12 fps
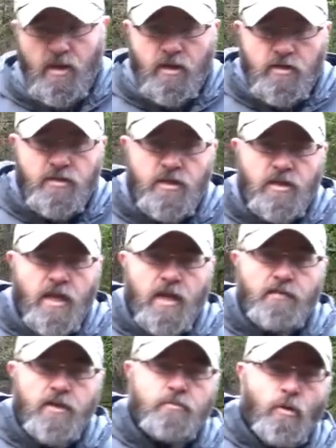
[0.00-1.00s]
you see they
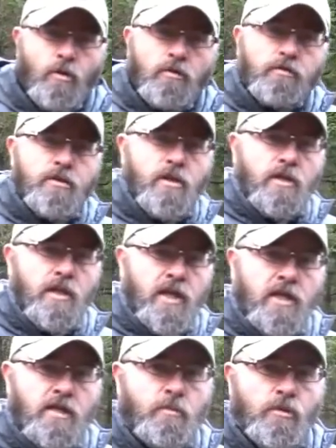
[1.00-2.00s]
have a small,
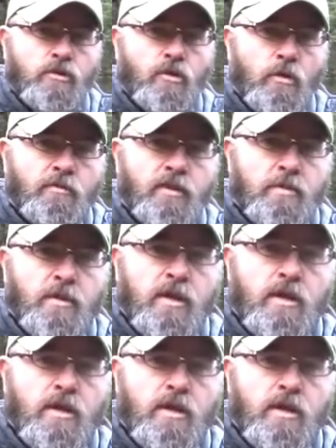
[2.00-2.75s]
like a small storm flap here